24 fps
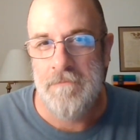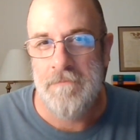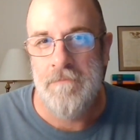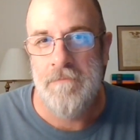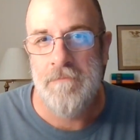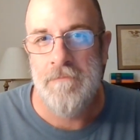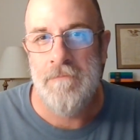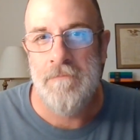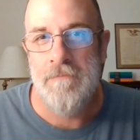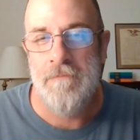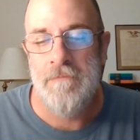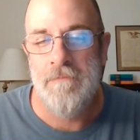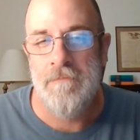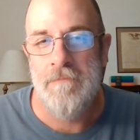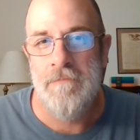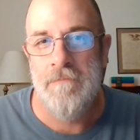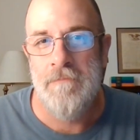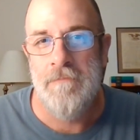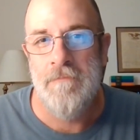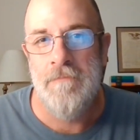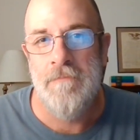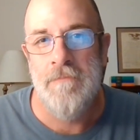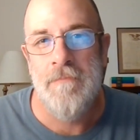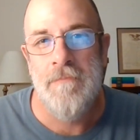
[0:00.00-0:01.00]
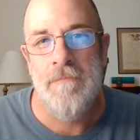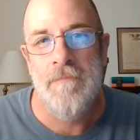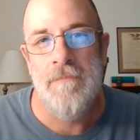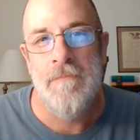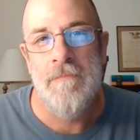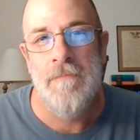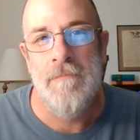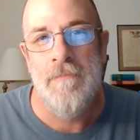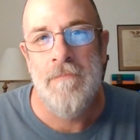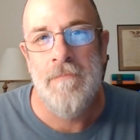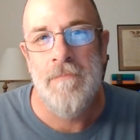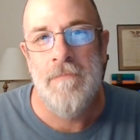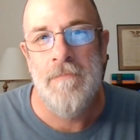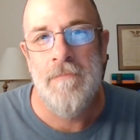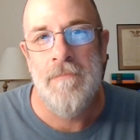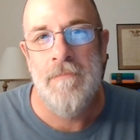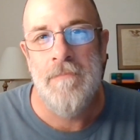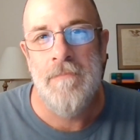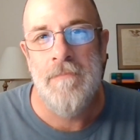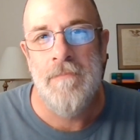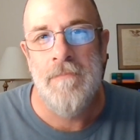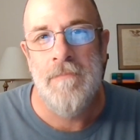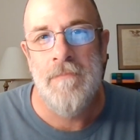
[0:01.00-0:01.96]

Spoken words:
Nothing is said.